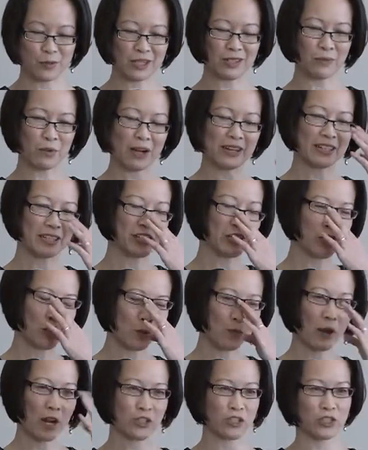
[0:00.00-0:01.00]
wanted to do
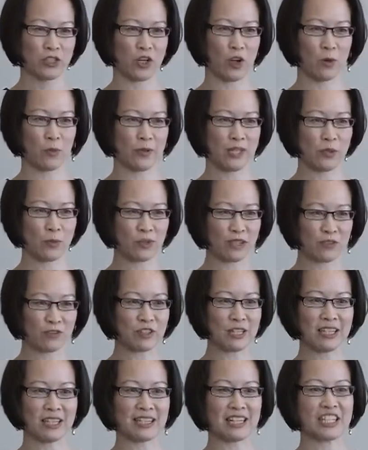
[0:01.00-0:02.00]
Project Hope, he would have
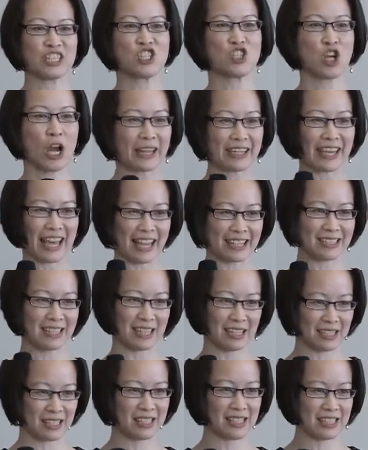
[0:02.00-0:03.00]
needed a
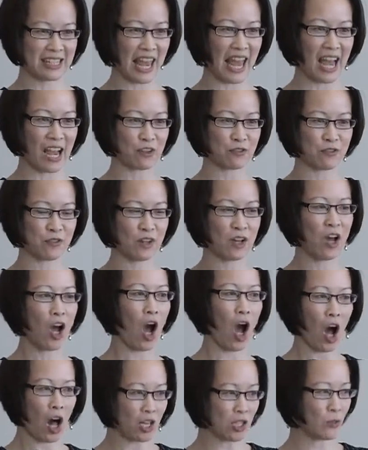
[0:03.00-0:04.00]
gigantic staff
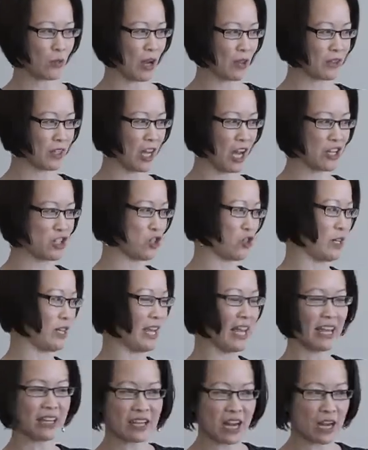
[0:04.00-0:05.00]
all around the country
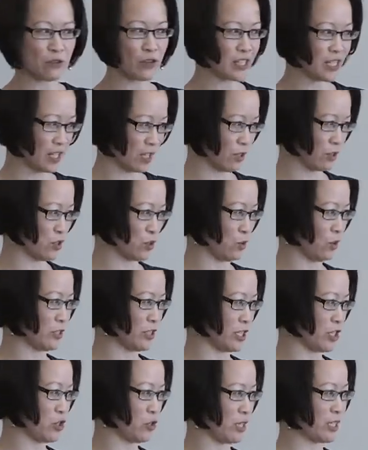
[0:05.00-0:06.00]
in every single school
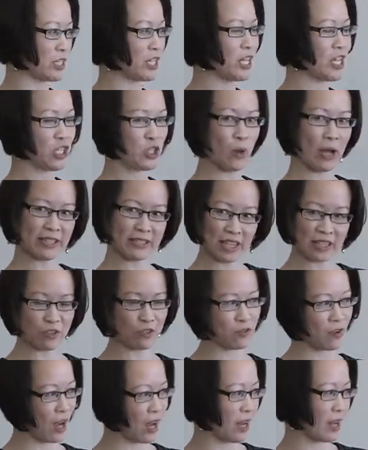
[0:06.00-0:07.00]
district to
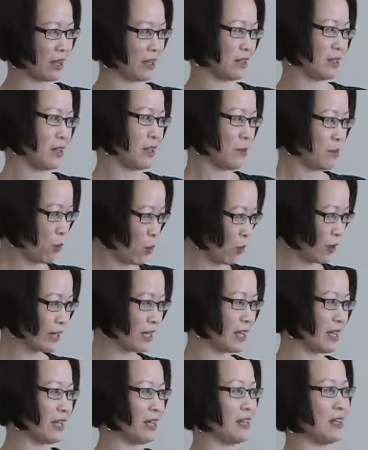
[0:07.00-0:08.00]
identify poor
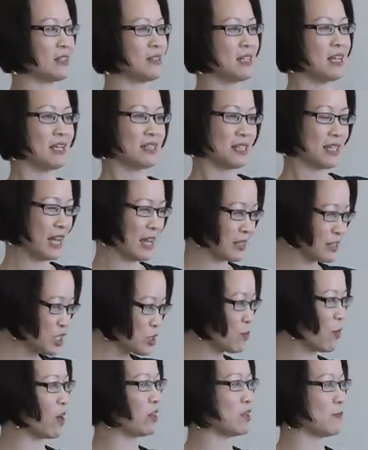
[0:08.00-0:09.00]
kids, to get
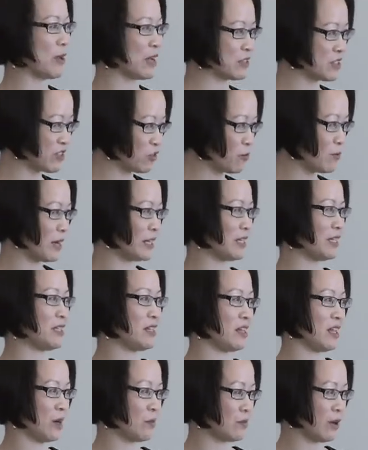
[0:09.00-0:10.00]
small amounts of money to
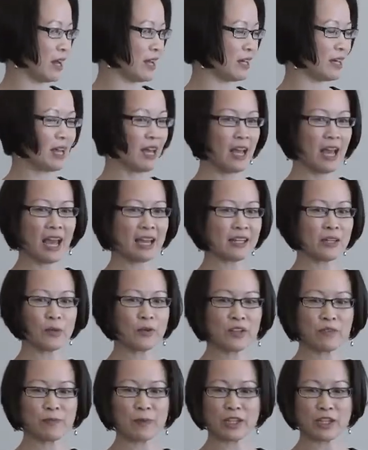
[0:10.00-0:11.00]
them, right? And it would
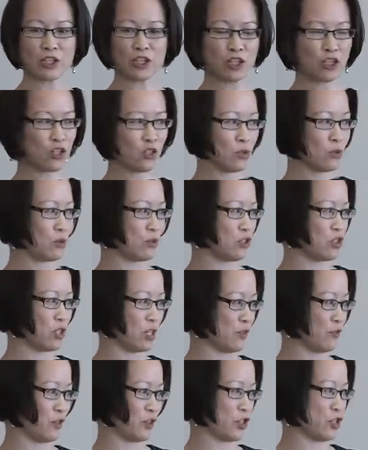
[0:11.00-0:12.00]
have been a huge
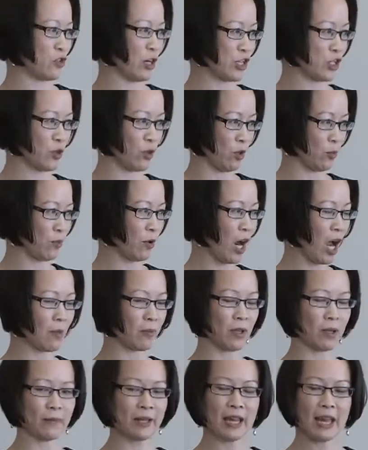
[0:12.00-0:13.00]
infrastructural
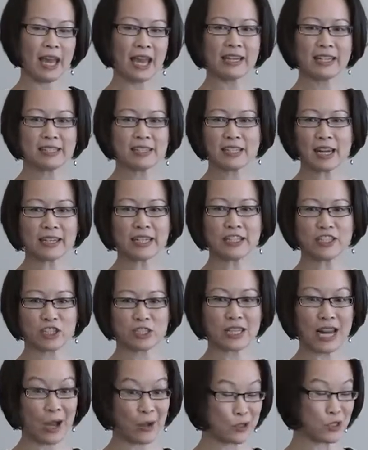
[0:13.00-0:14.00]
problem. And instead, he
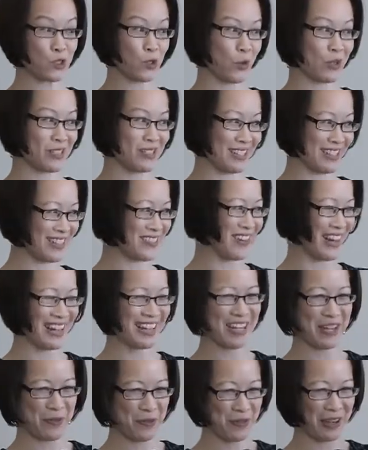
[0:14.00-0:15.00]
just outsourced it, right?
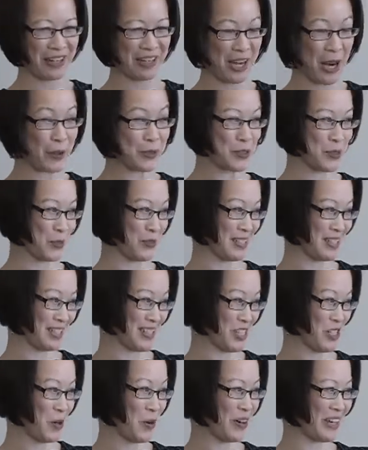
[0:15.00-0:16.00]
Here we've got an outsourcing
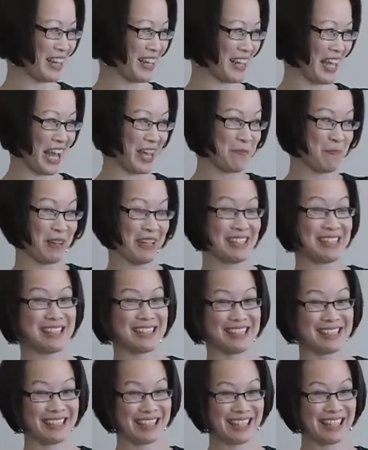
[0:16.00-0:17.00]
story again, but it's
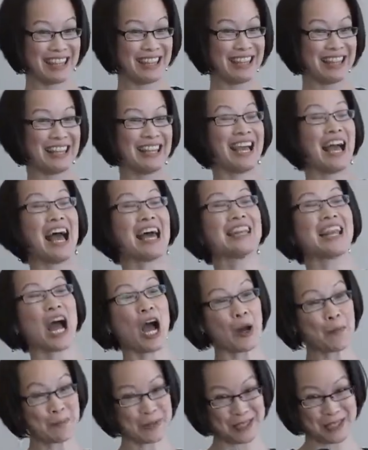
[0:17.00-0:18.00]
an
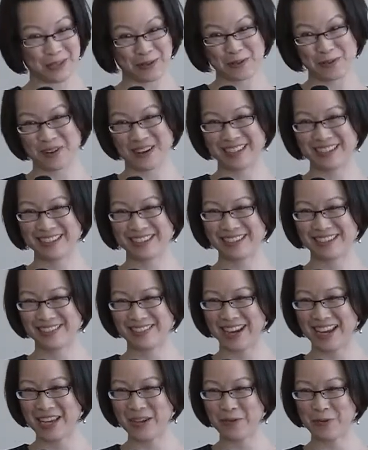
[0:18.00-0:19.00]
opposite one,
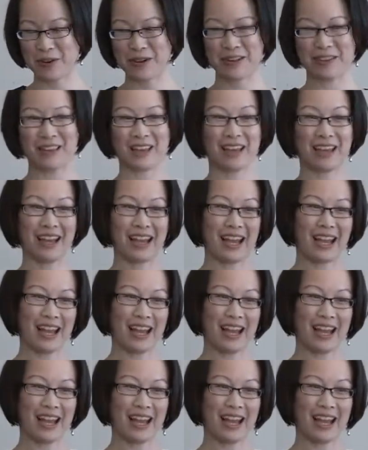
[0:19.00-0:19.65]
right? Where the